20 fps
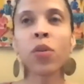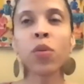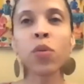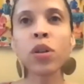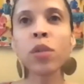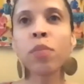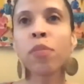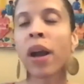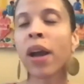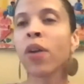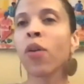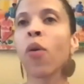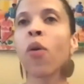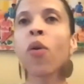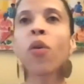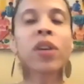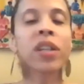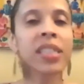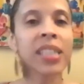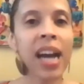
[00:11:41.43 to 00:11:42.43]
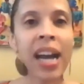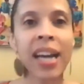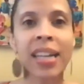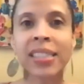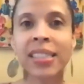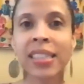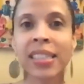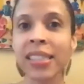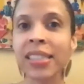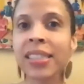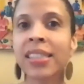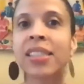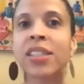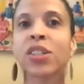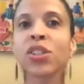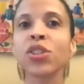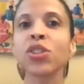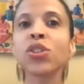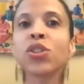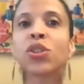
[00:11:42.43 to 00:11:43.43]
who to prioritize
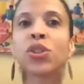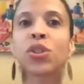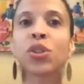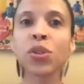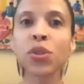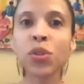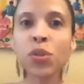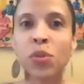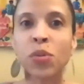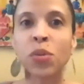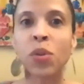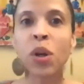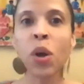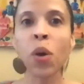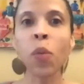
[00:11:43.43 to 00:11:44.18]
listening to